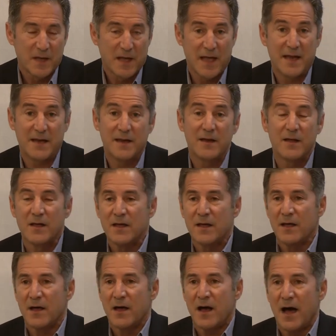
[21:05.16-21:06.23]
And
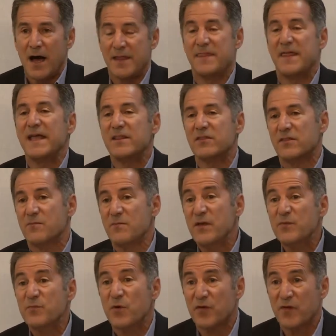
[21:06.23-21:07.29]
I think the
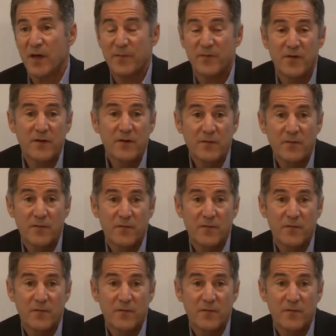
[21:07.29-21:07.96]
misperception